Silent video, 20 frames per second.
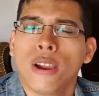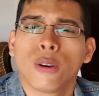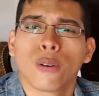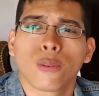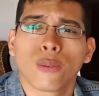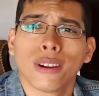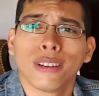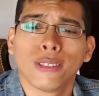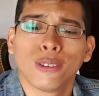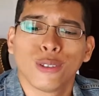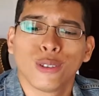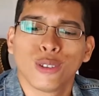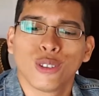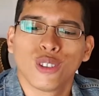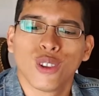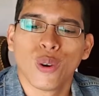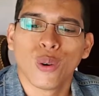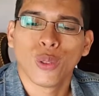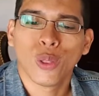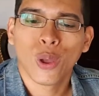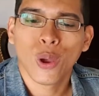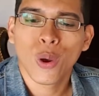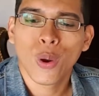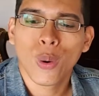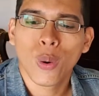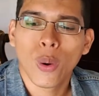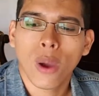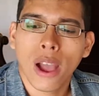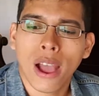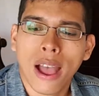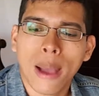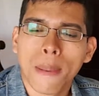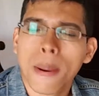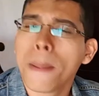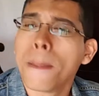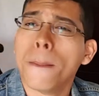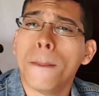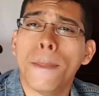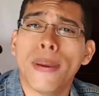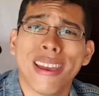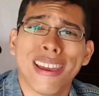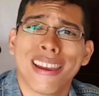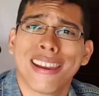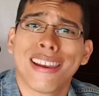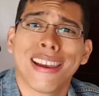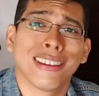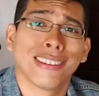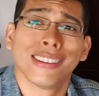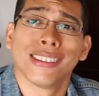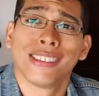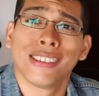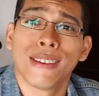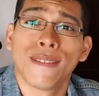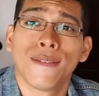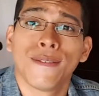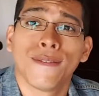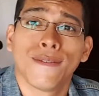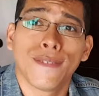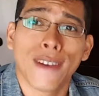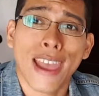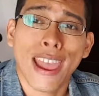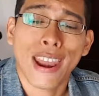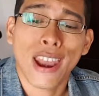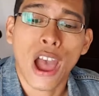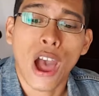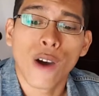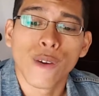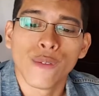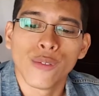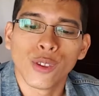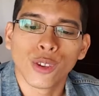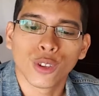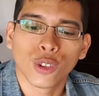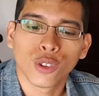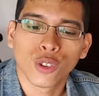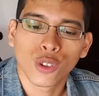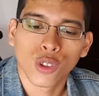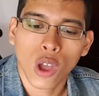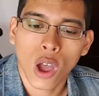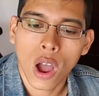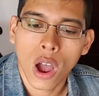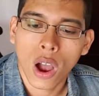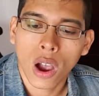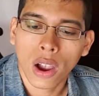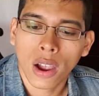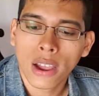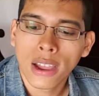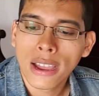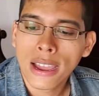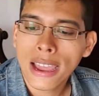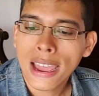Great solo. I'm a big, as I said, fan of this song.